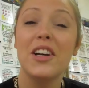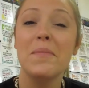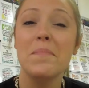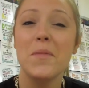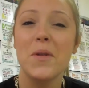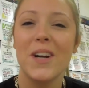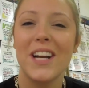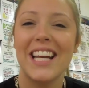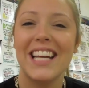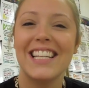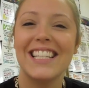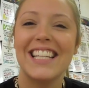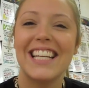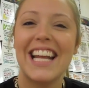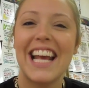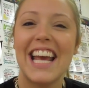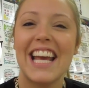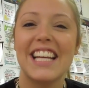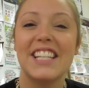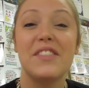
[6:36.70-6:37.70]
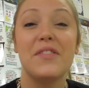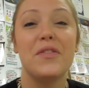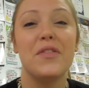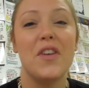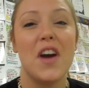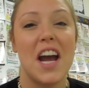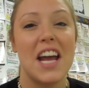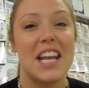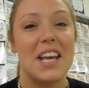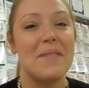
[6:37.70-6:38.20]
Good morning. Today is
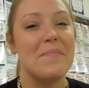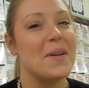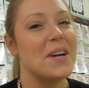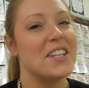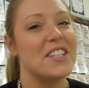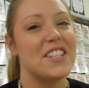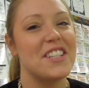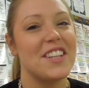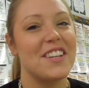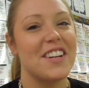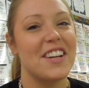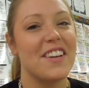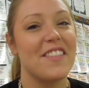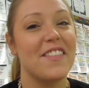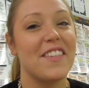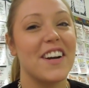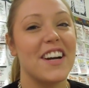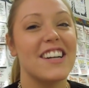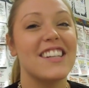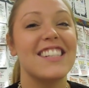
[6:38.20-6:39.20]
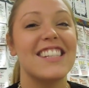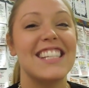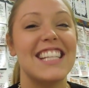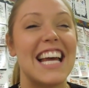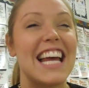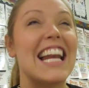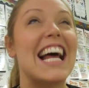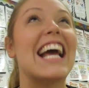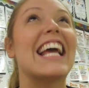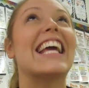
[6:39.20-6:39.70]
Friday, March 31st,
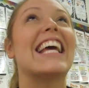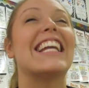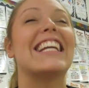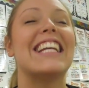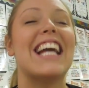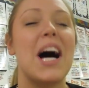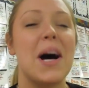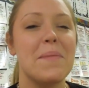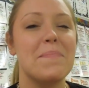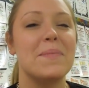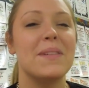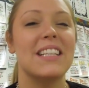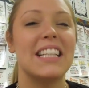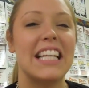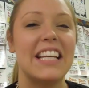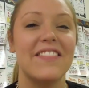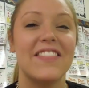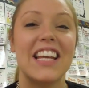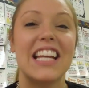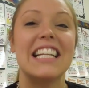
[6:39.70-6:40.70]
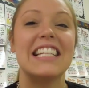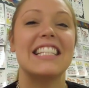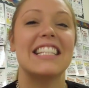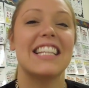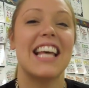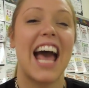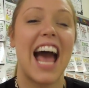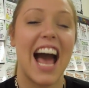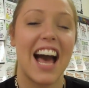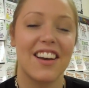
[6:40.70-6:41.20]
and I cannot believe that it's
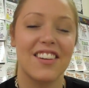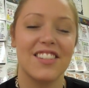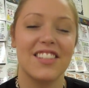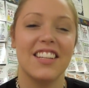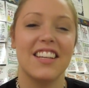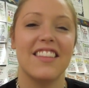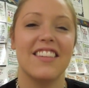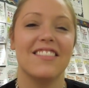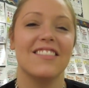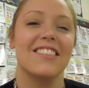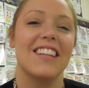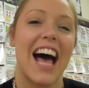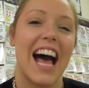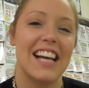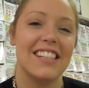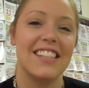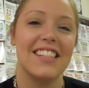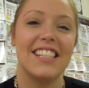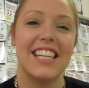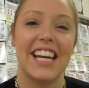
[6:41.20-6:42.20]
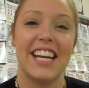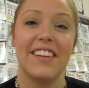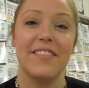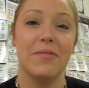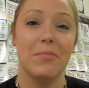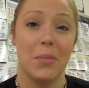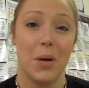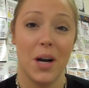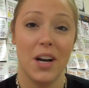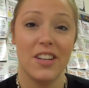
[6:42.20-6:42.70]
actually the last day of
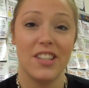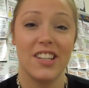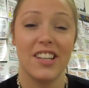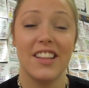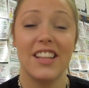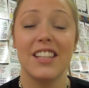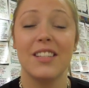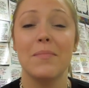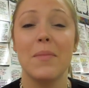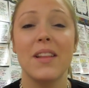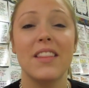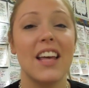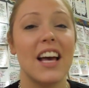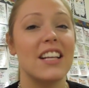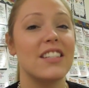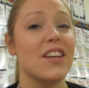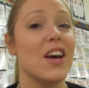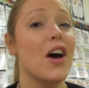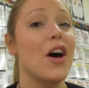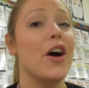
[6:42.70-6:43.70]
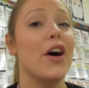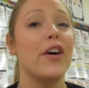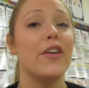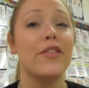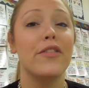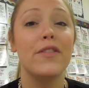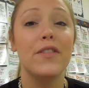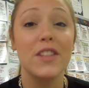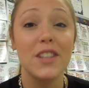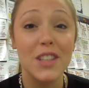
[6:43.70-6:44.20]
March. This month has
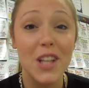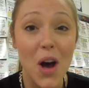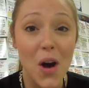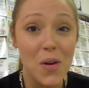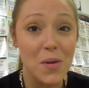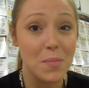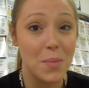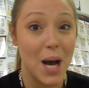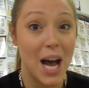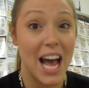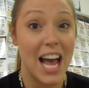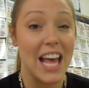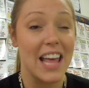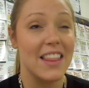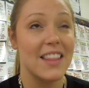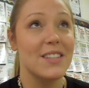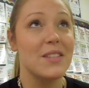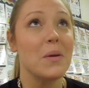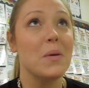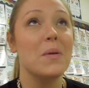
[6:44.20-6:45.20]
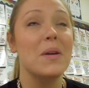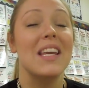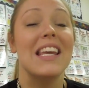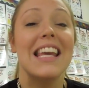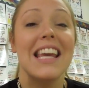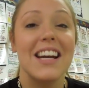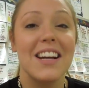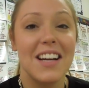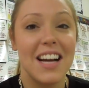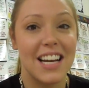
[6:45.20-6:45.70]
flown by. This whole
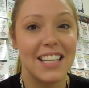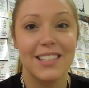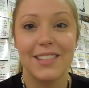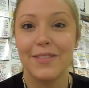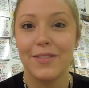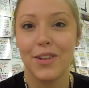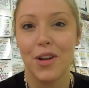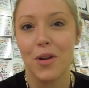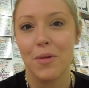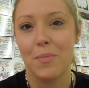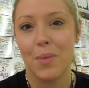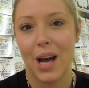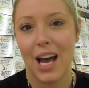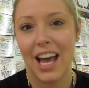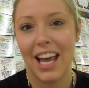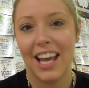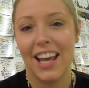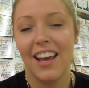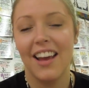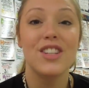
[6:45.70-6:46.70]
year has flown by.